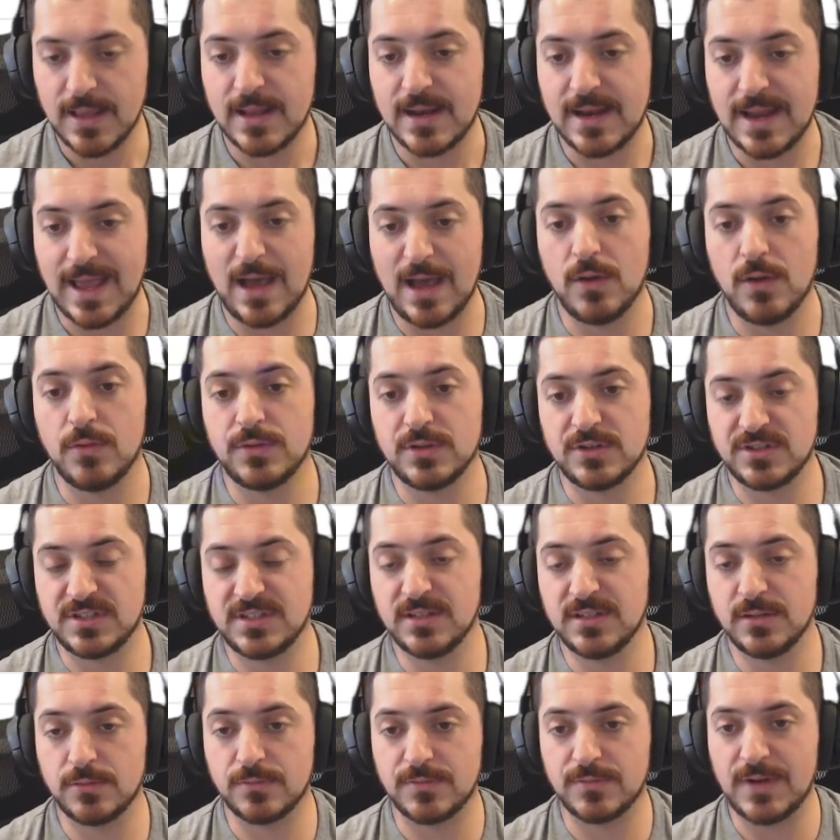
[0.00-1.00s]
Now, they're
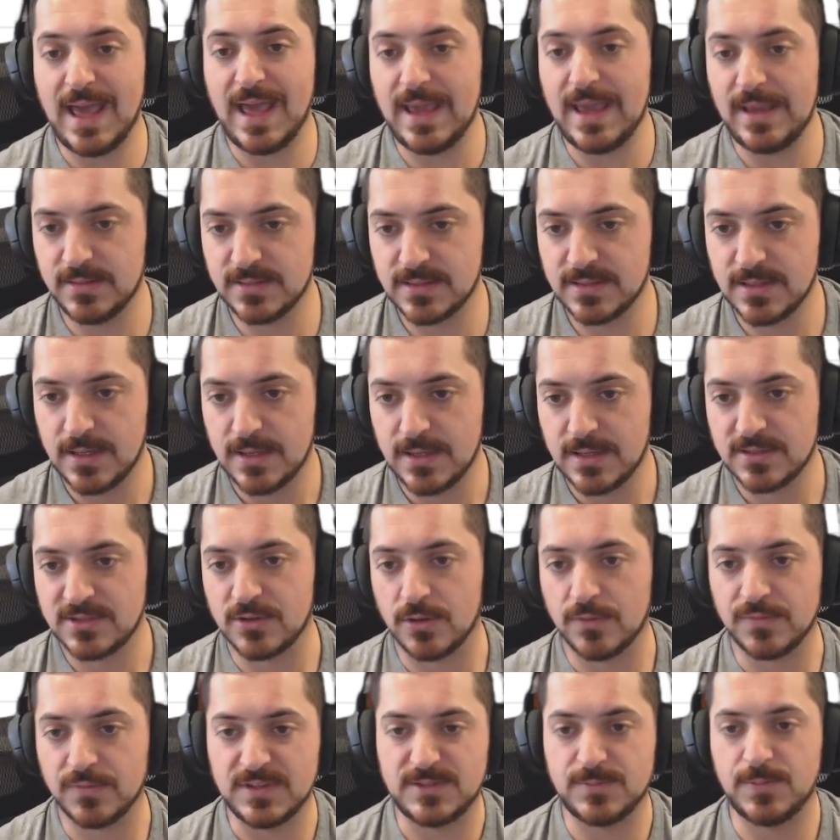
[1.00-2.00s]
still ranked,
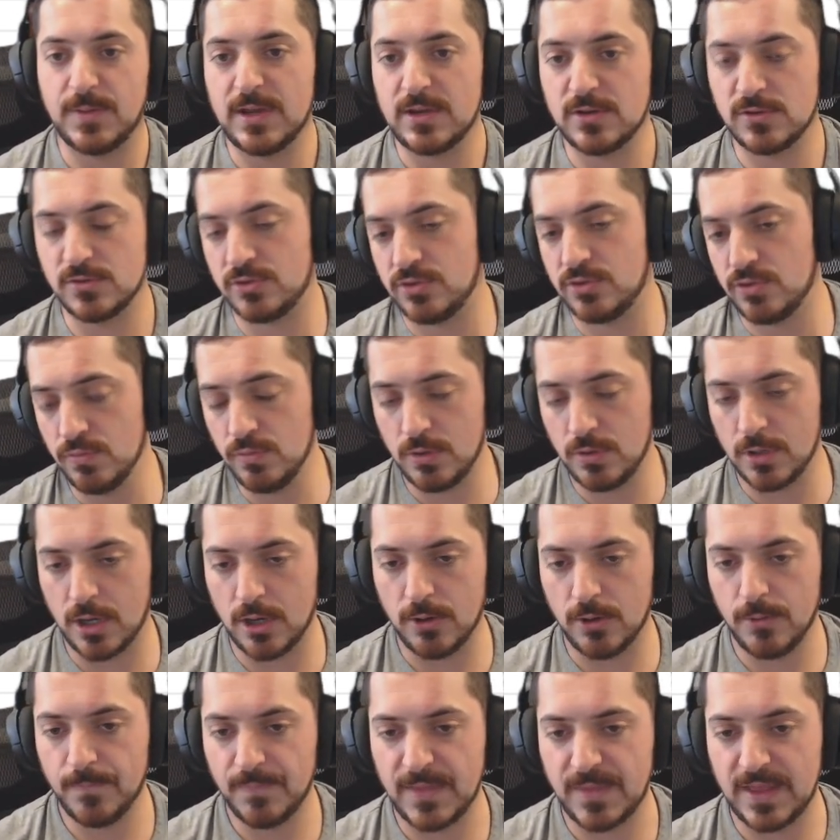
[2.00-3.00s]
so if these players do
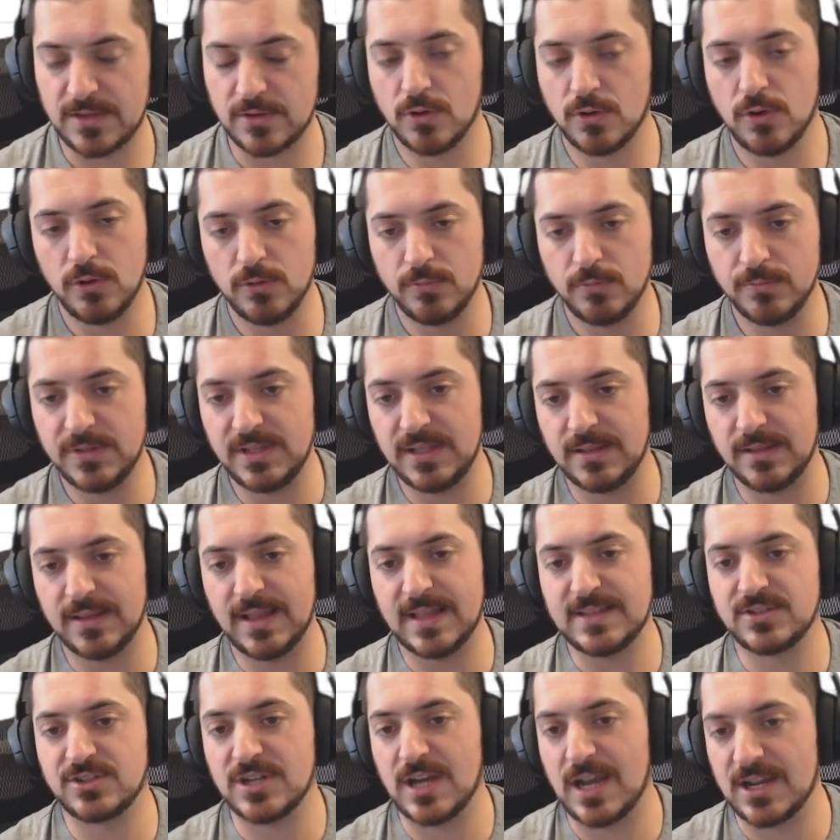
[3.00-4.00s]
go and your home league
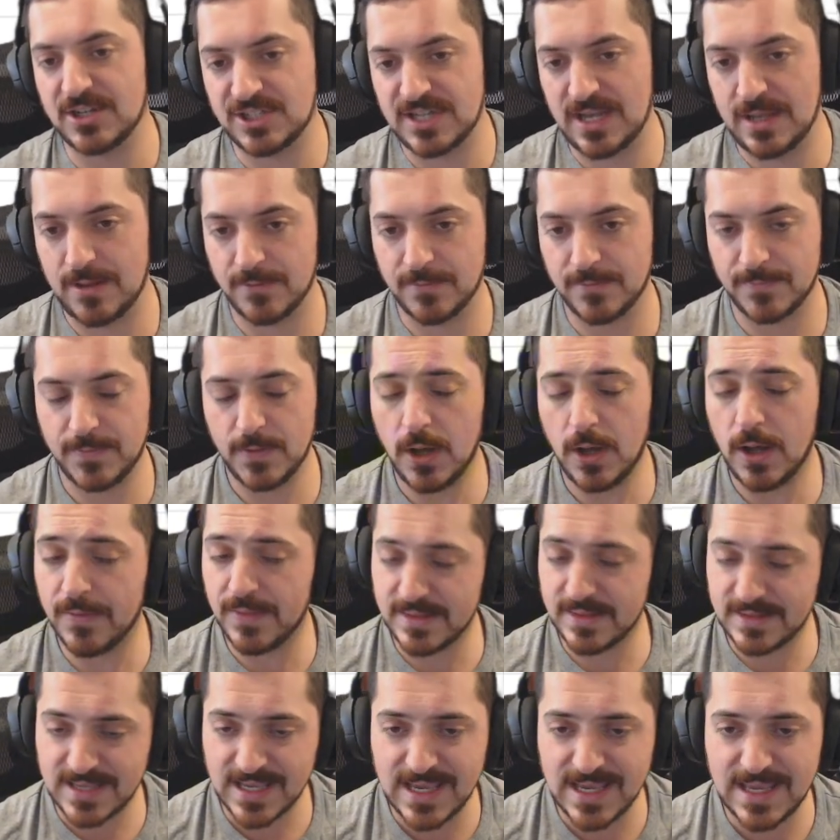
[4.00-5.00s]
lets Josh Allen fall,
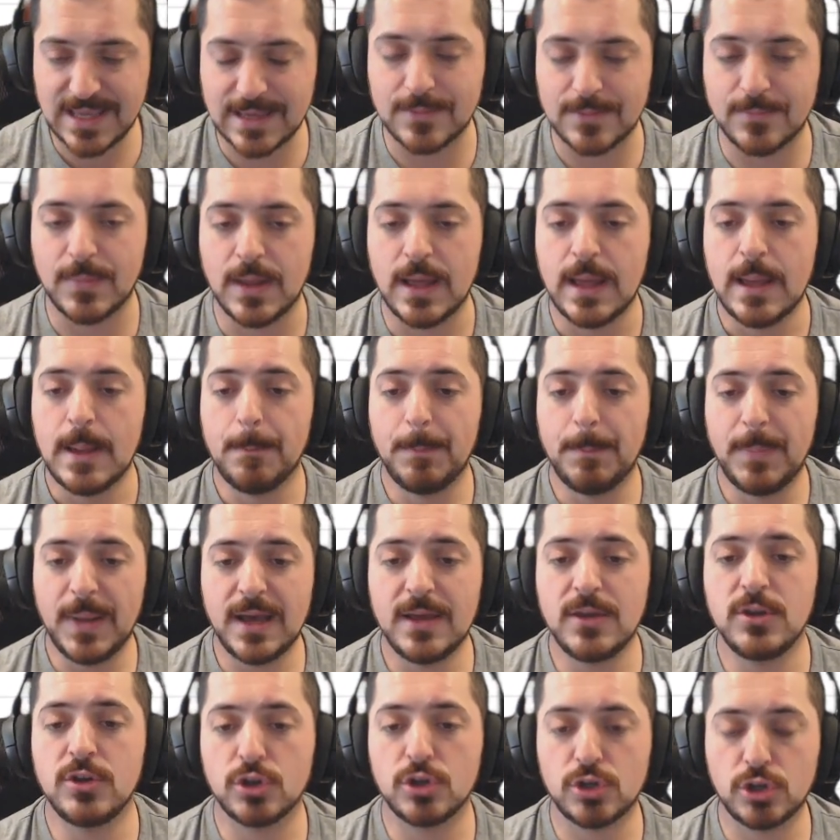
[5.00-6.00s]
then take him,
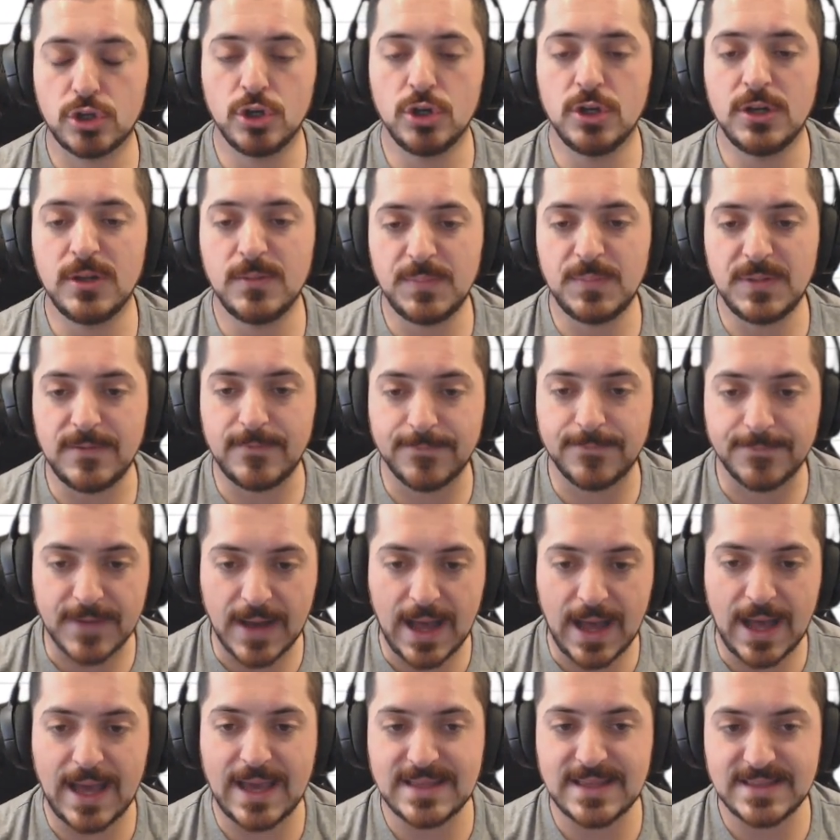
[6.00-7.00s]
but you're going to be
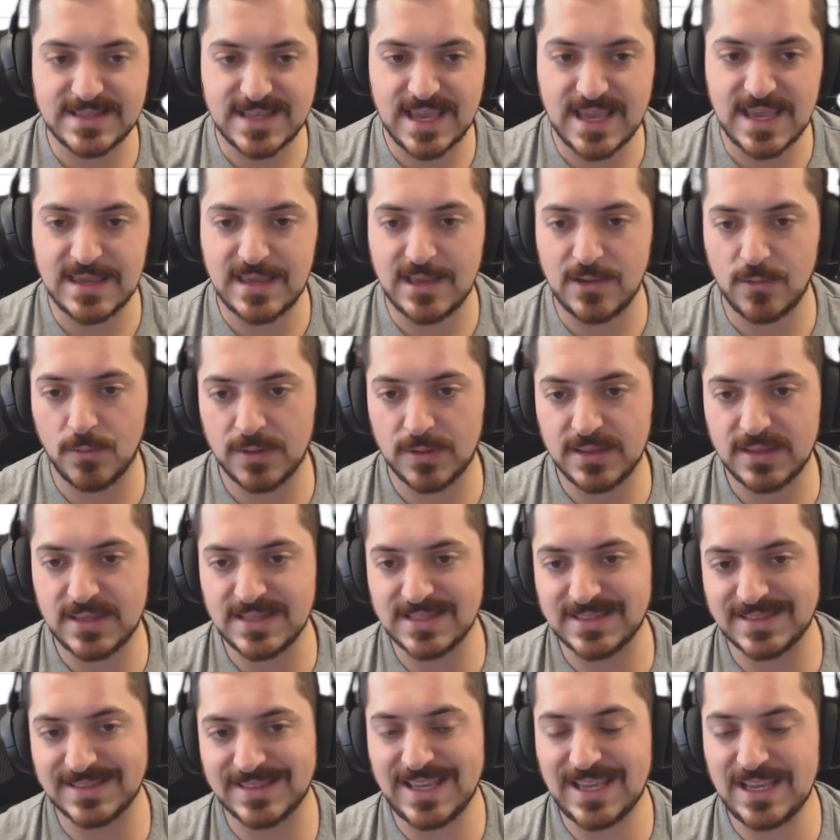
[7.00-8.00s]
fine taking one of
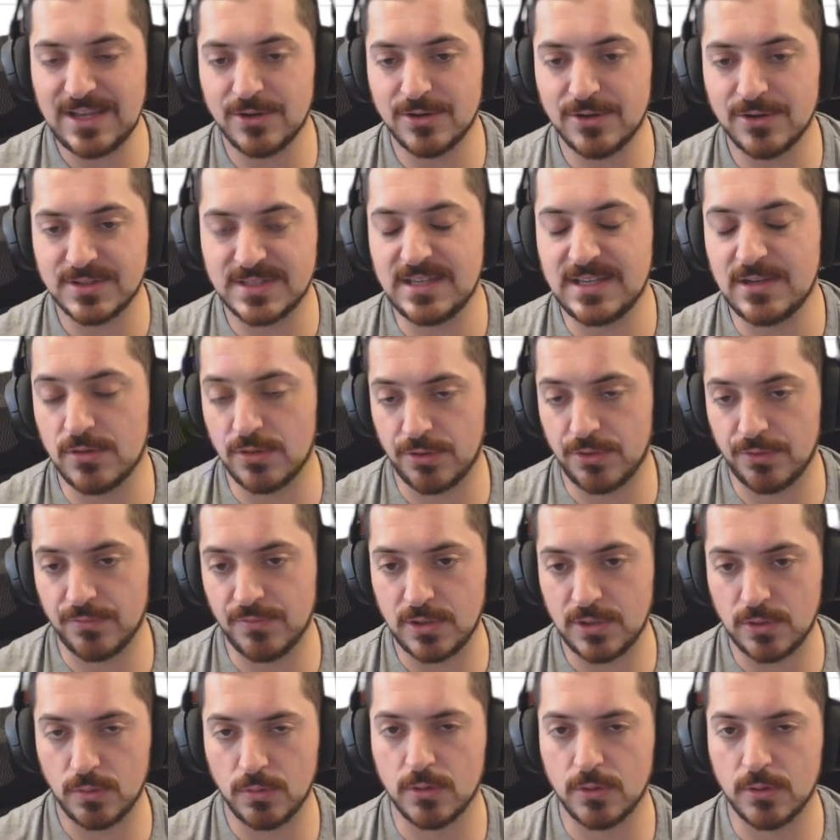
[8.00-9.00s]
these later tier
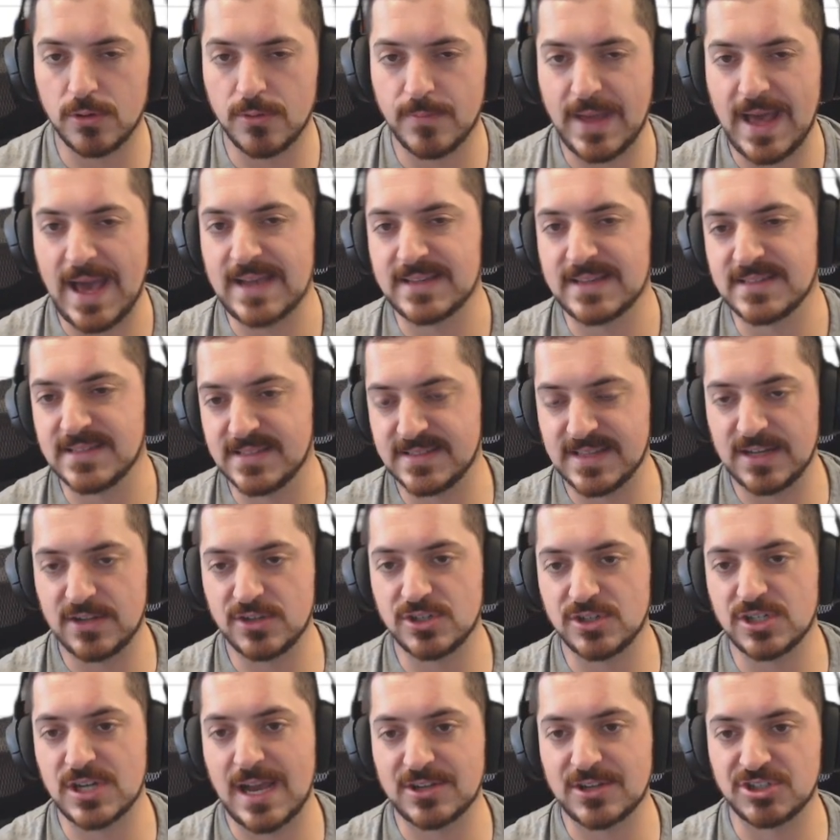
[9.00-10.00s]
3 quarterbacks instead
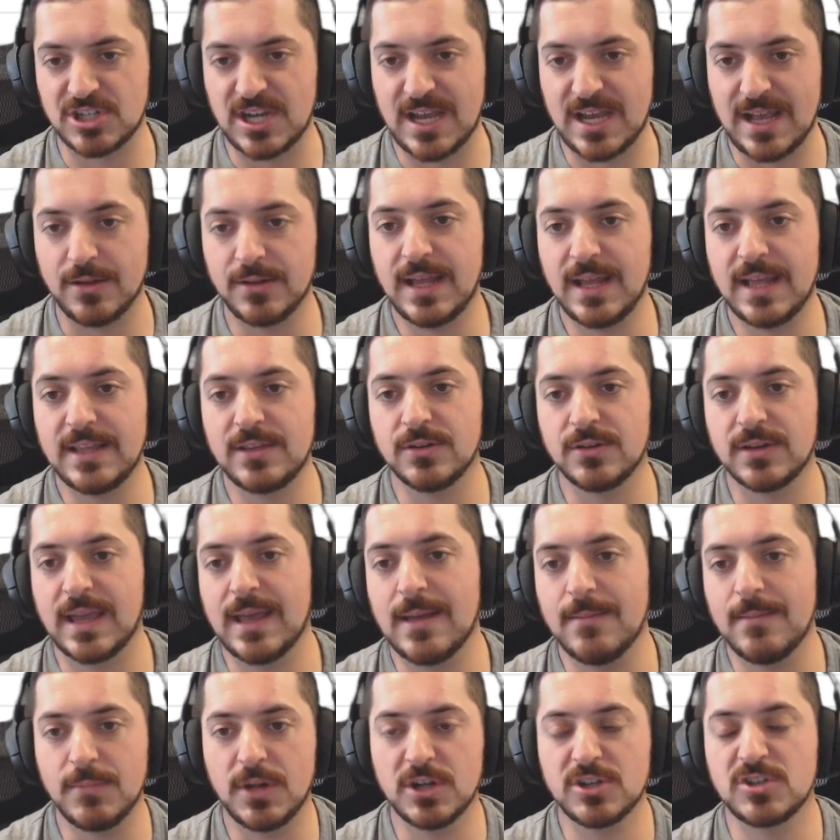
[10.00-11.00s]
of Josh Allen, and you'll
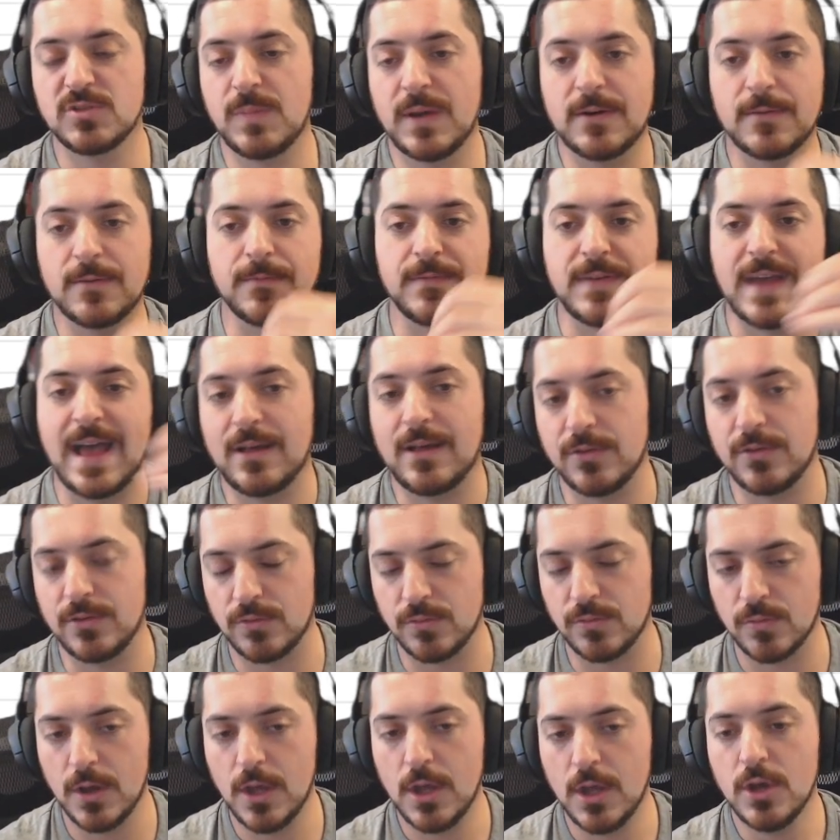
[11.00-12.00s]
get much better value.